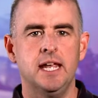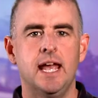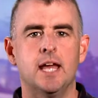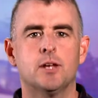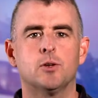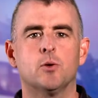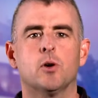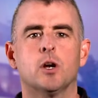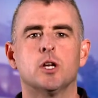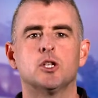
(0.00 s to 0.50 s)

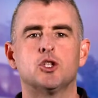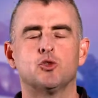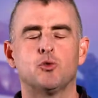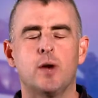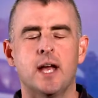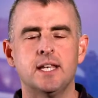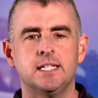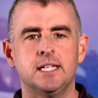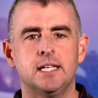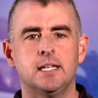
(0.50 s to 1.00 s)
and/or
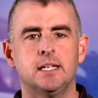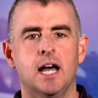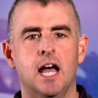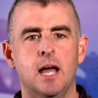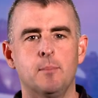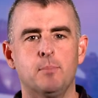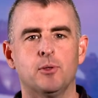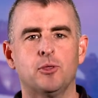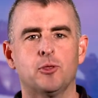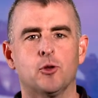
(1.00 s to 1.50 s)
addressing
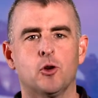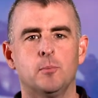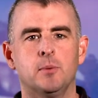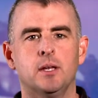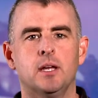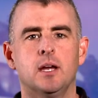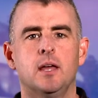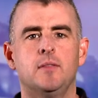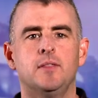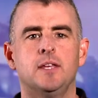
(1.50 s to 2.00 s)

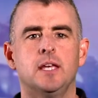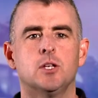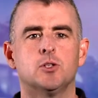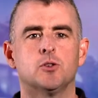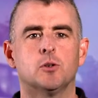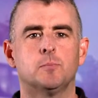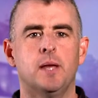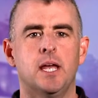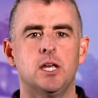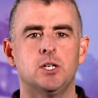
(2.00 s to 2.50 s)
hypothermia in the
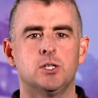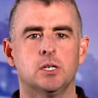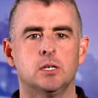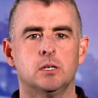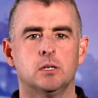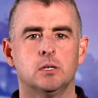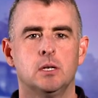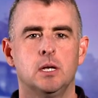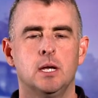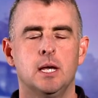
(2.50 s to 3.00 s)
injured patient.
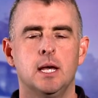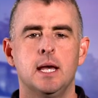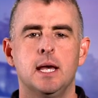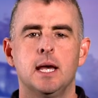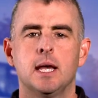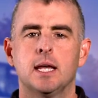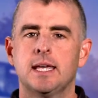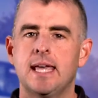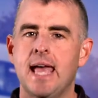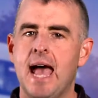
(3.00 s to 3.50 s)

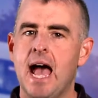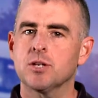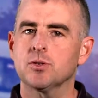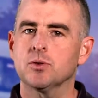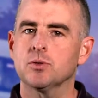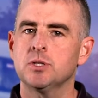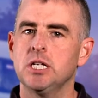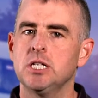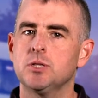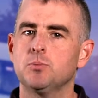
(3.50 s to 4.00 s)

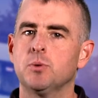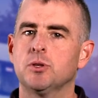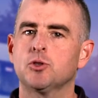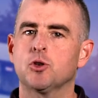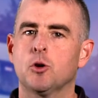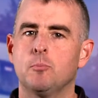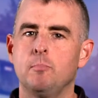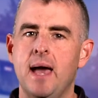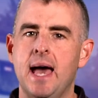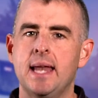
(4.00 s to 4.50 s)
Casualties with
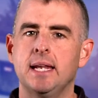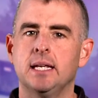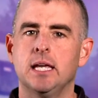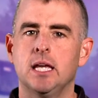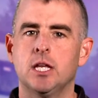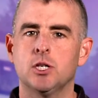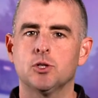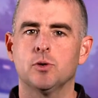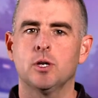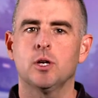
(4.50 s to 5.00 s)
traumatic
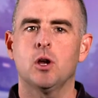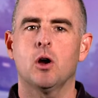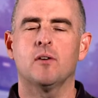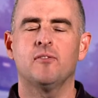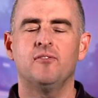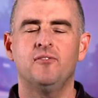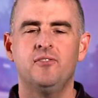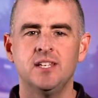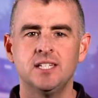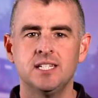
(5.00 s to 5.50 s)
injury are
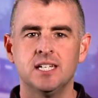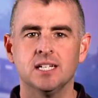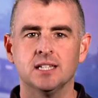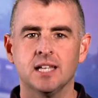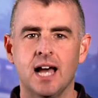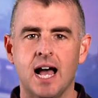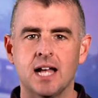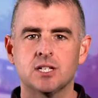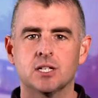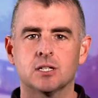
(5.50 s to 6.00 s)

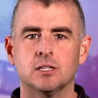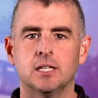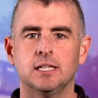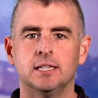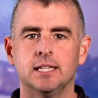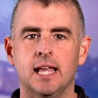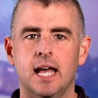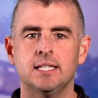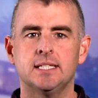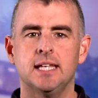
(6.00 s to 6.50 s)
physiologically
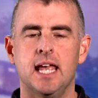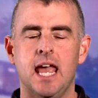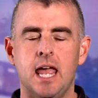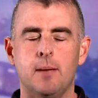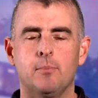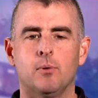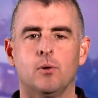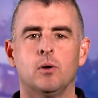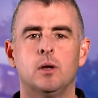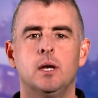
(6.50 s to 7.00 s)
less
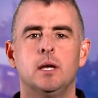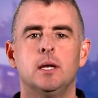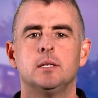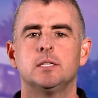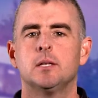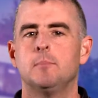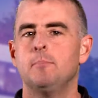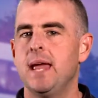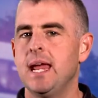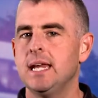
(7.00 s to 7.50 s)
able
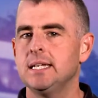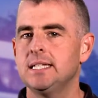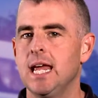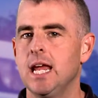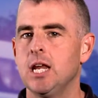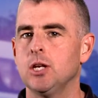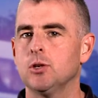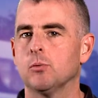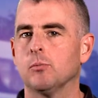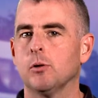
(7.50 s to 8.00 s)
to
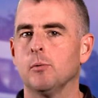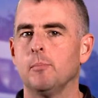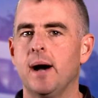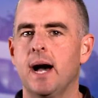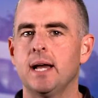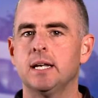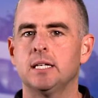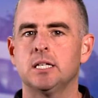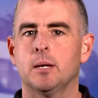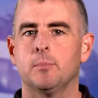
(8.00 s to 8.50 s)
maintain normal
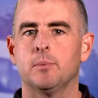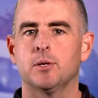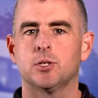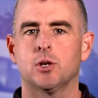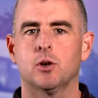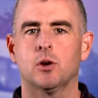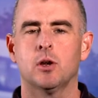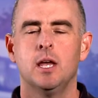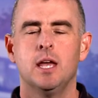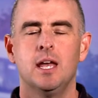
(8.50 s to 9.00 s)
body
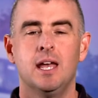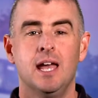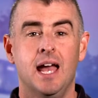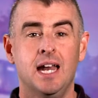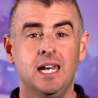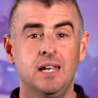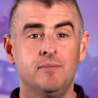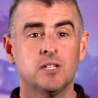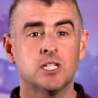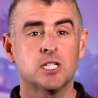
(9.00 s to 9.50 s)
temperature,
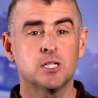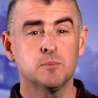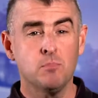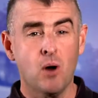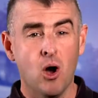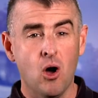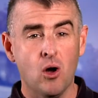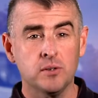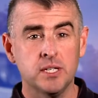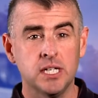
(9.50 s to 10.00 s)
and even
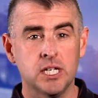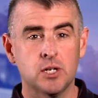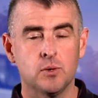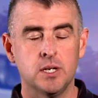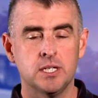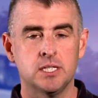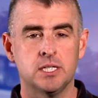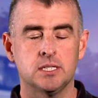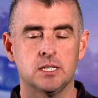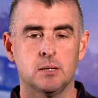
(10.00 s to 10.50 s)
small
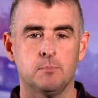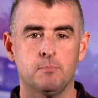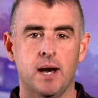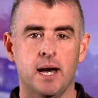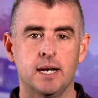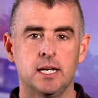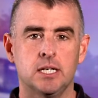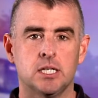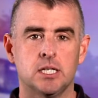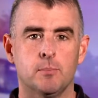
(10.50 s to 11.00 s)
decreases in
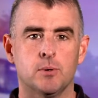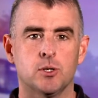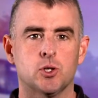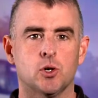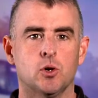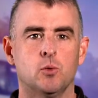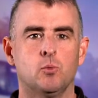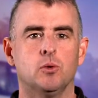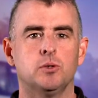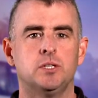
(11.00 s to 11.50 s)
body
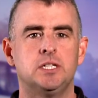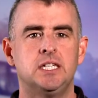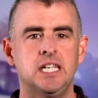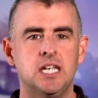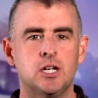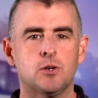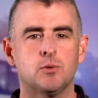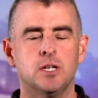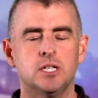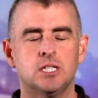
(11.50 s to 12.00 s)
temperature will
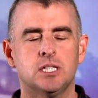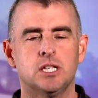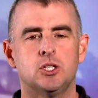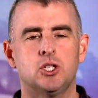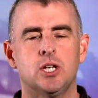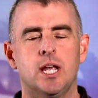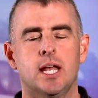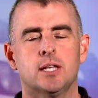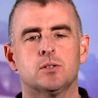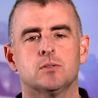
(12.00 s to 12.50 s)
decrease the
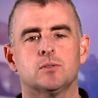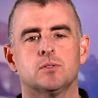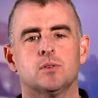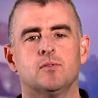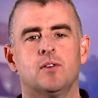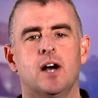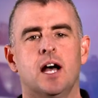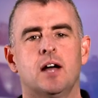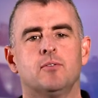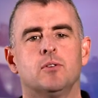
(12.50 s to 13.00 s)
chance of
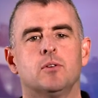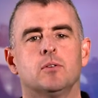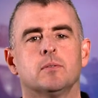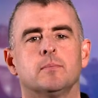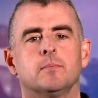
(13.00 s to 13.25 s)
survival.